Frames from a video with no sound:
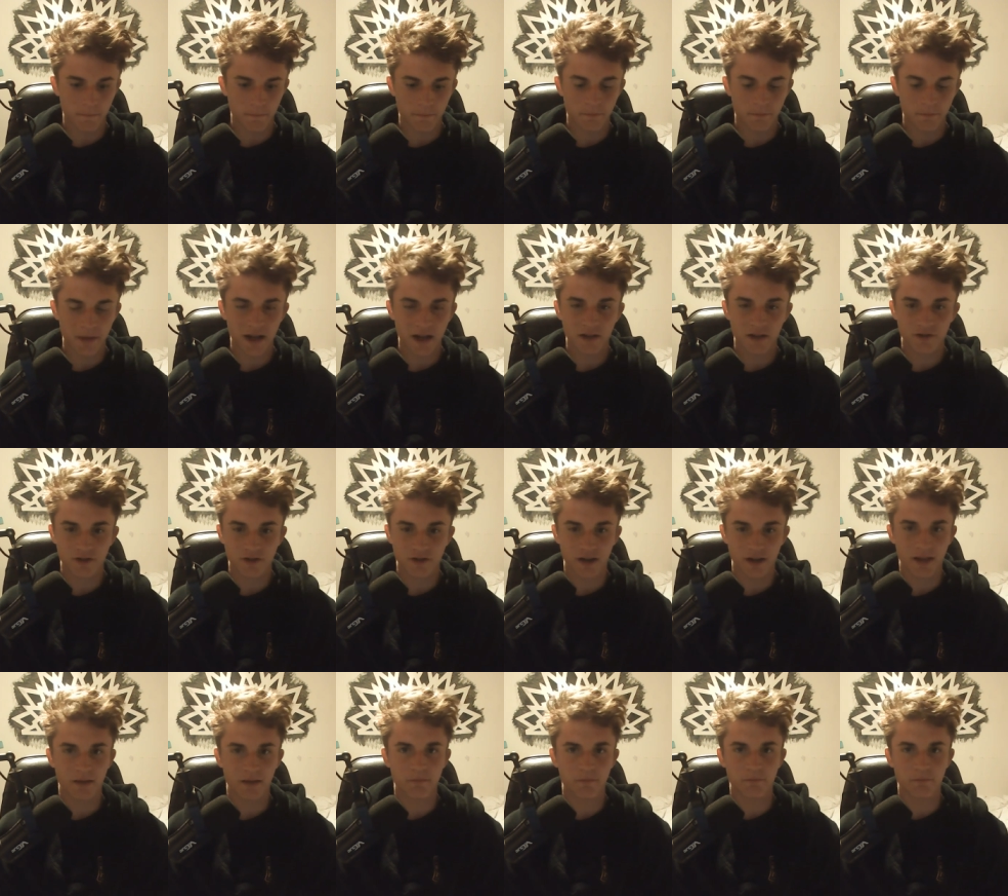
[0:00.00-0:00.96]
batch
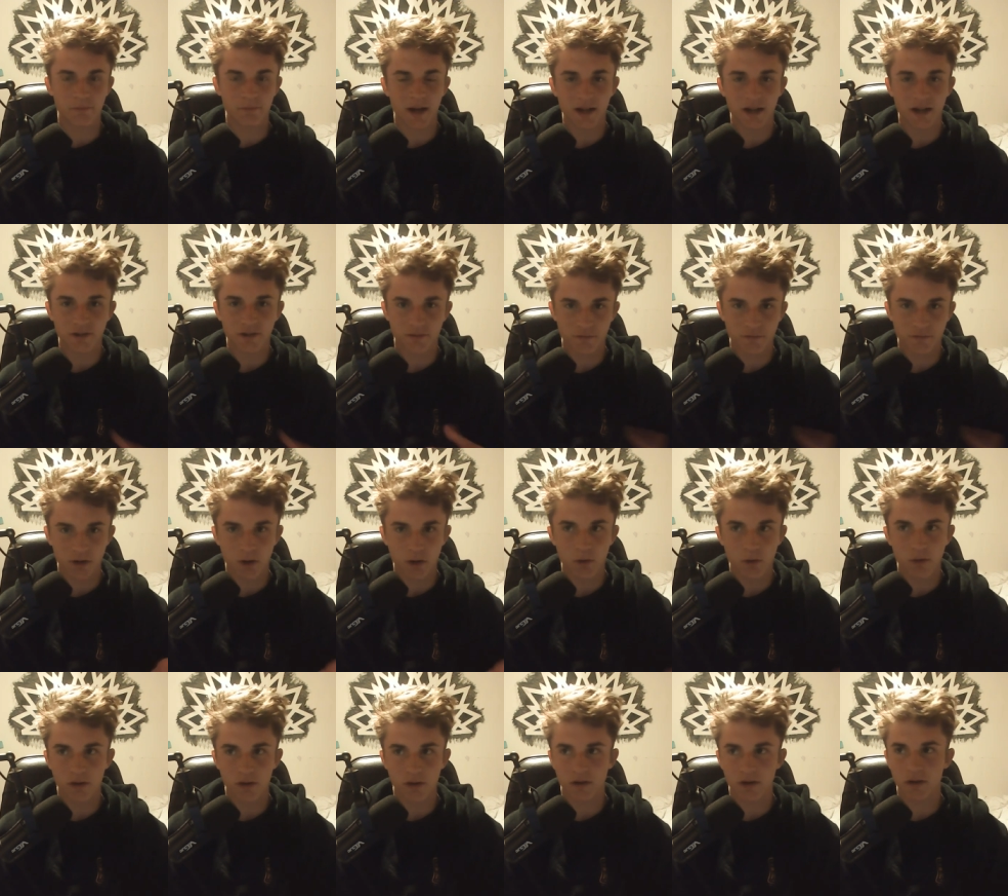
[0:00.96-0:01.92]
ed- batch
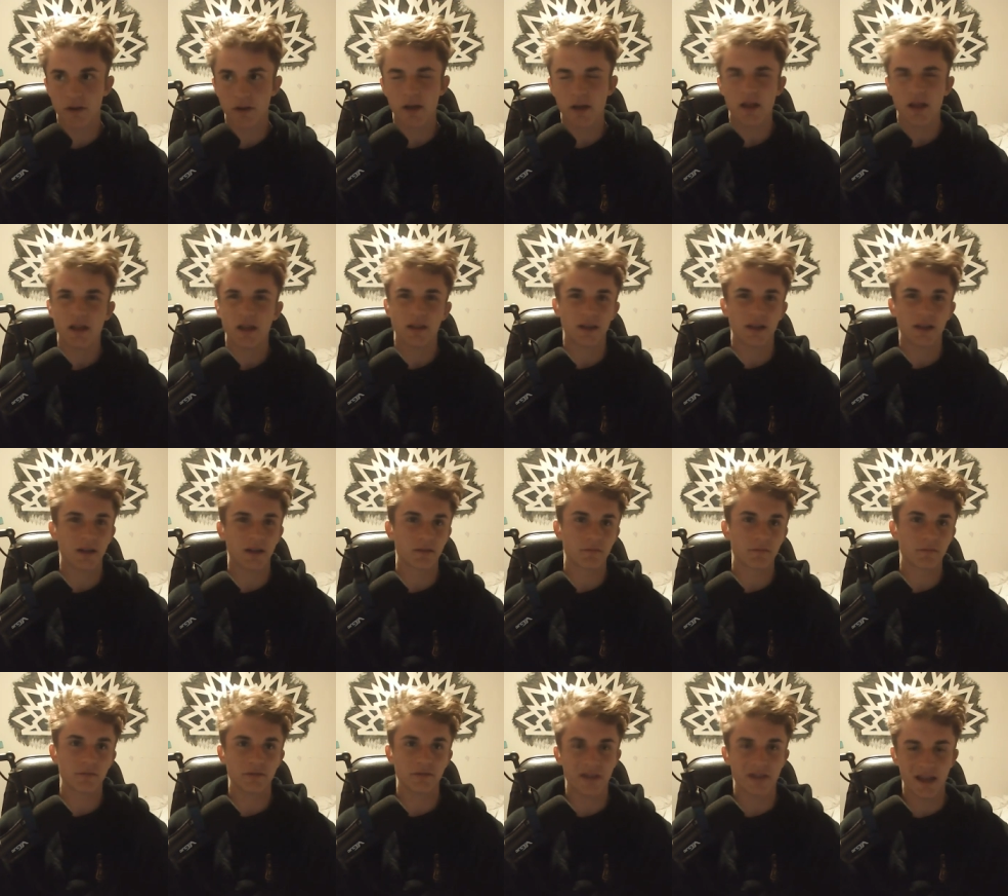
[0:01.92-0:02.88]
record like
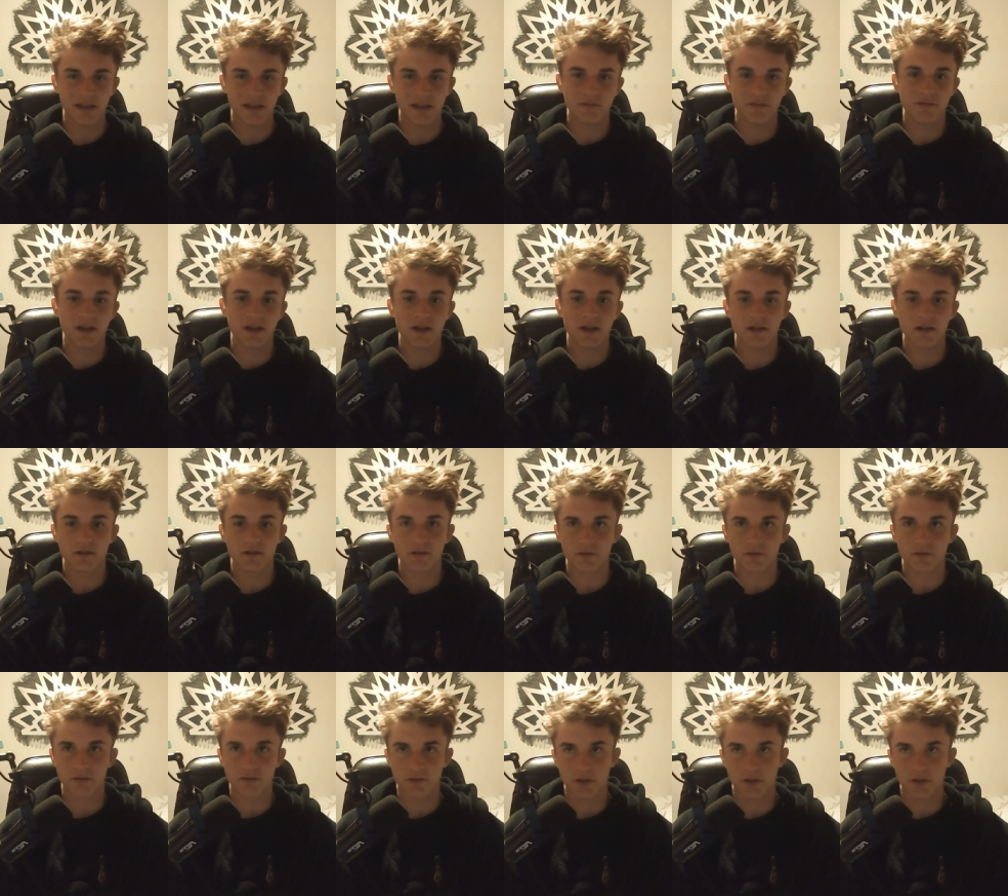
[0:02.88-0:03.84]
10
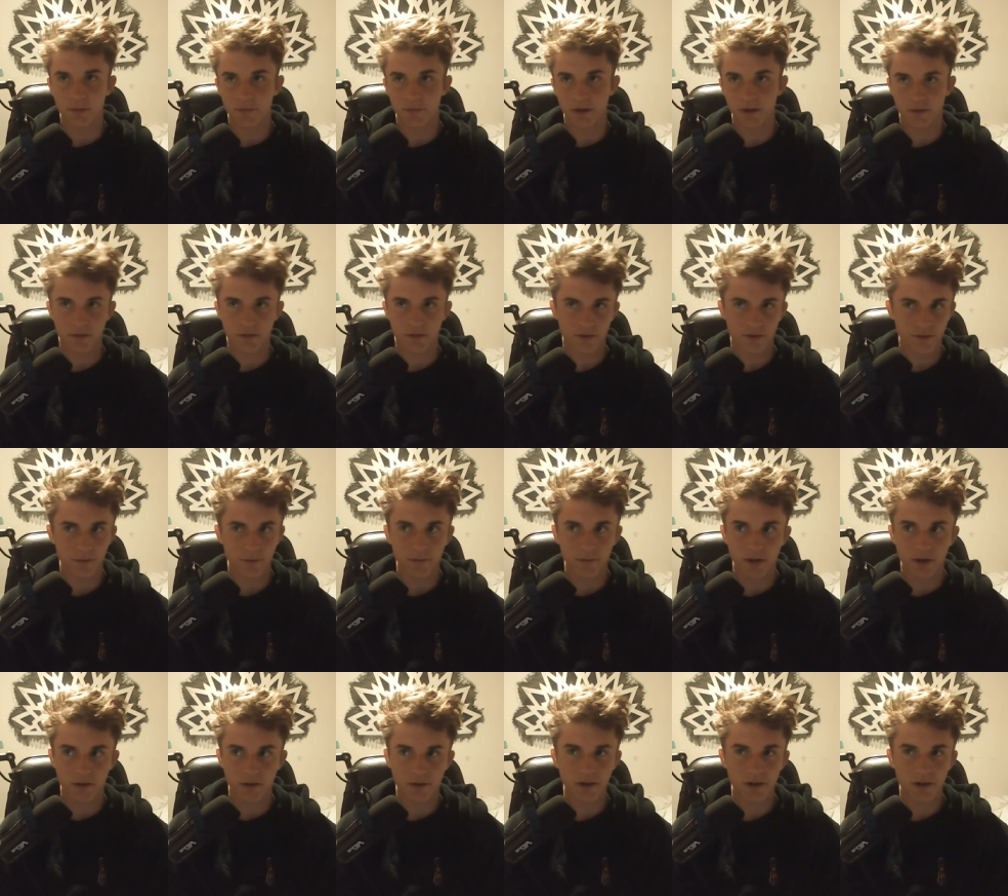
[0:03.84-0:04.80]
videos or something,
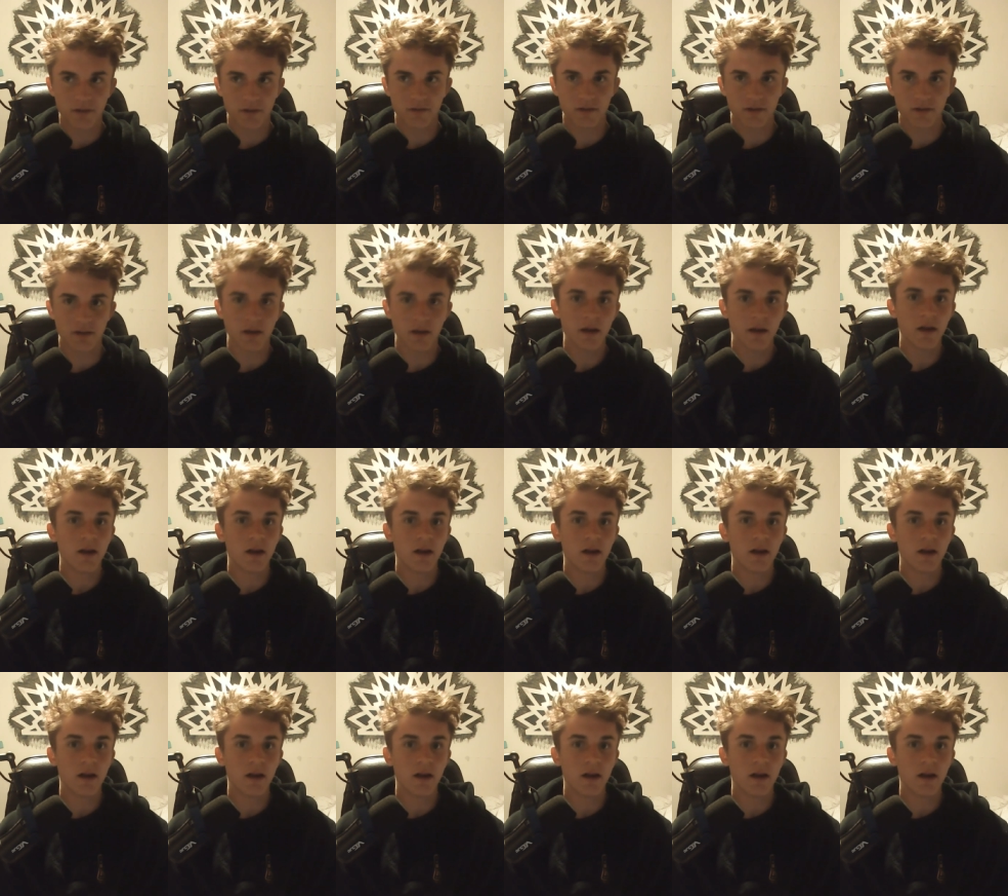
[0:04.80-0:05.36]
something crazy.